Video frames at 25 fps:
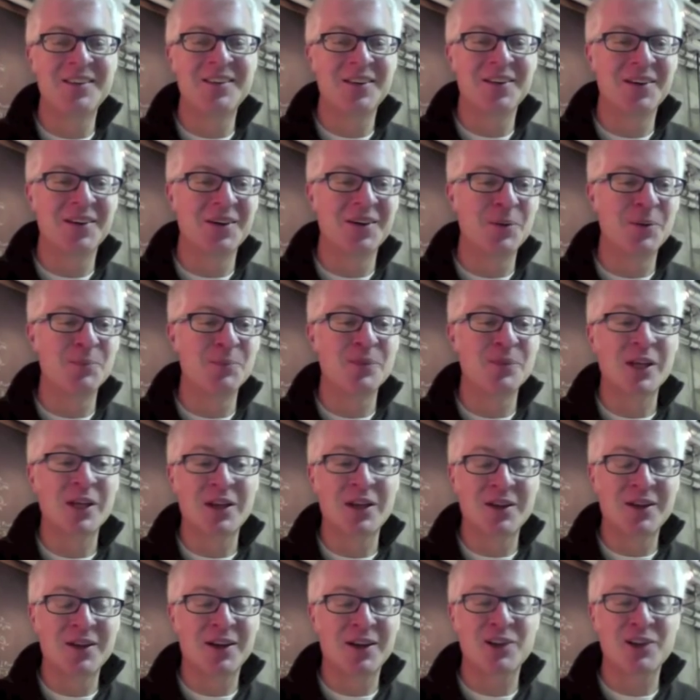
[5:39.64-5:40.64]
Yeah.
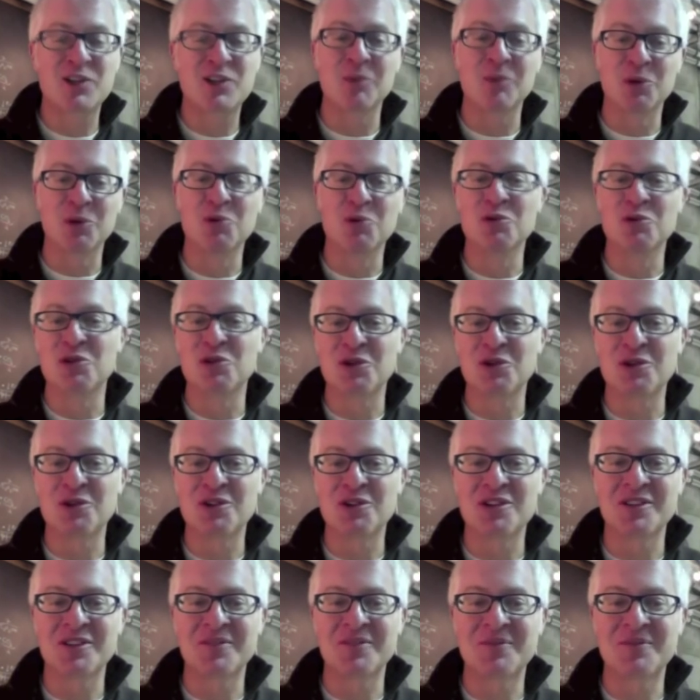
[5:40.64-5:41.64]
Except
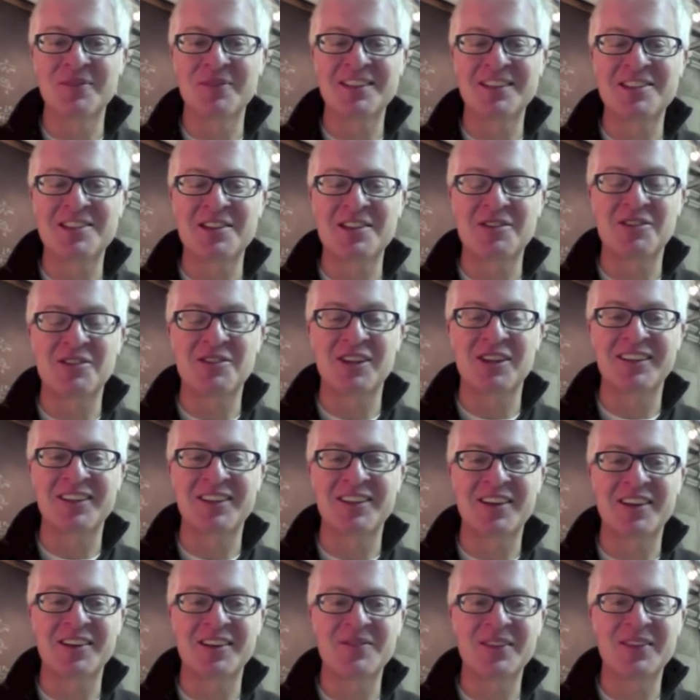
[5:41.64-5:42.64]
losers and stuff like
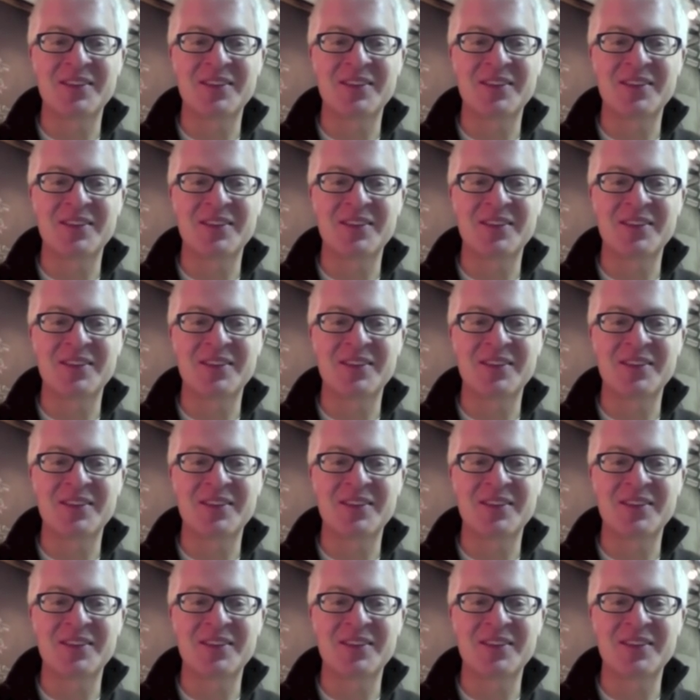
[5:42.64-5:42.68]
that.